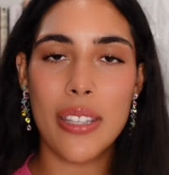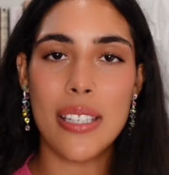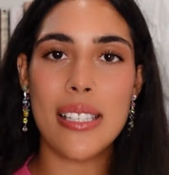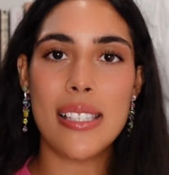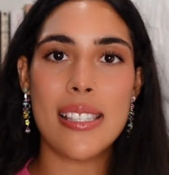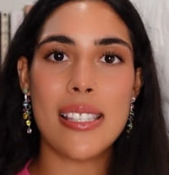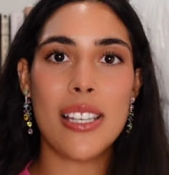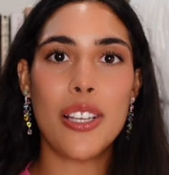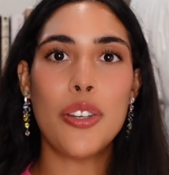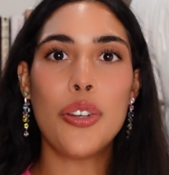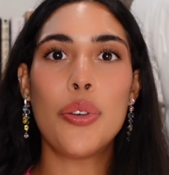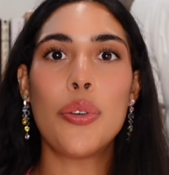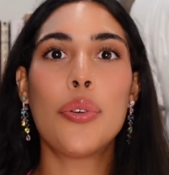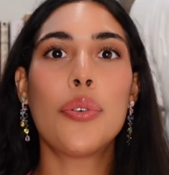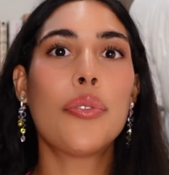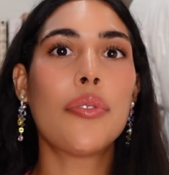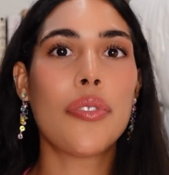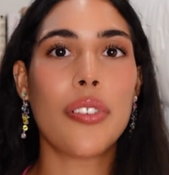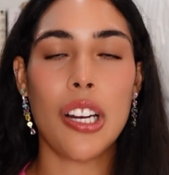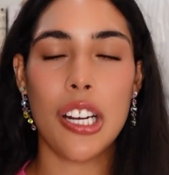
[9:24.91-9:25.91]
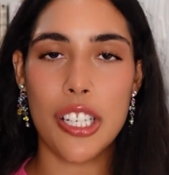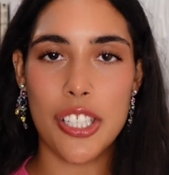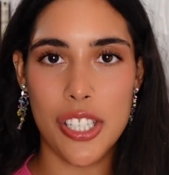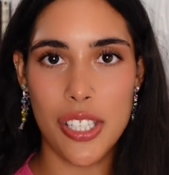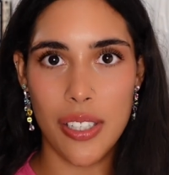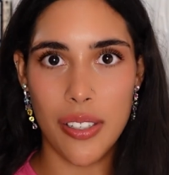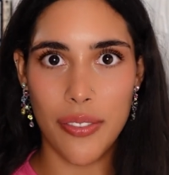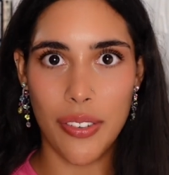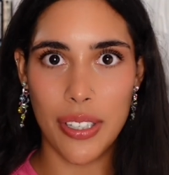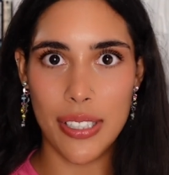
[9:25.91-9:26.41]
this new
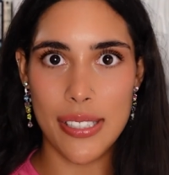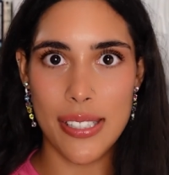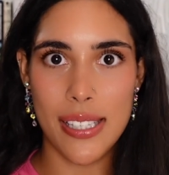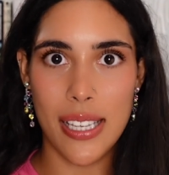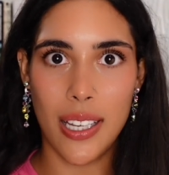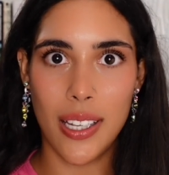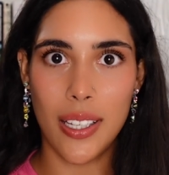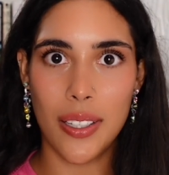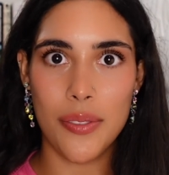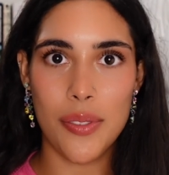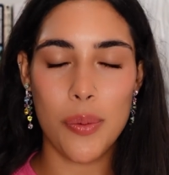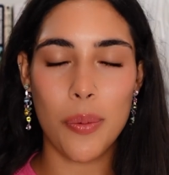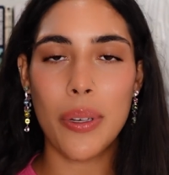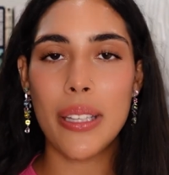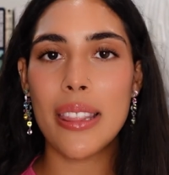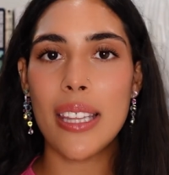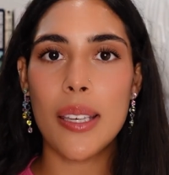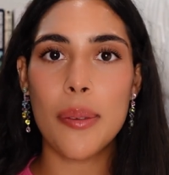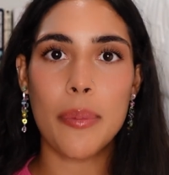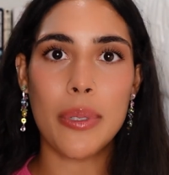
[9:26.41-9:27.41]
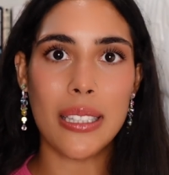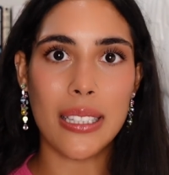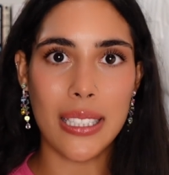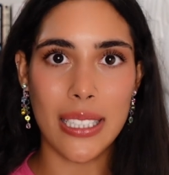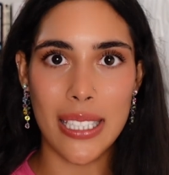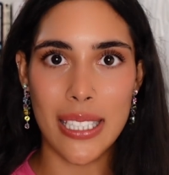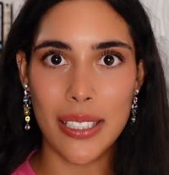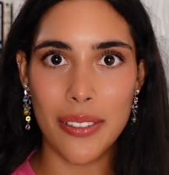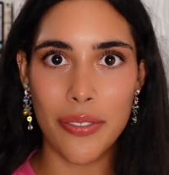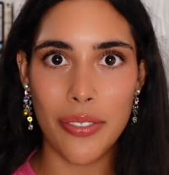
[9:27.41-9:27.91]
version of ourselves, what they
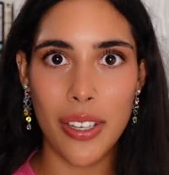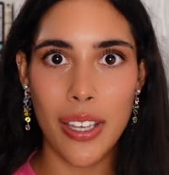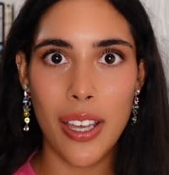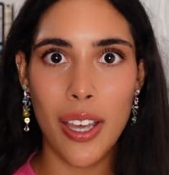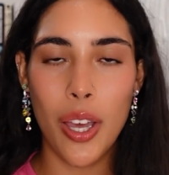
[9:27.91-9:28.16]
believe.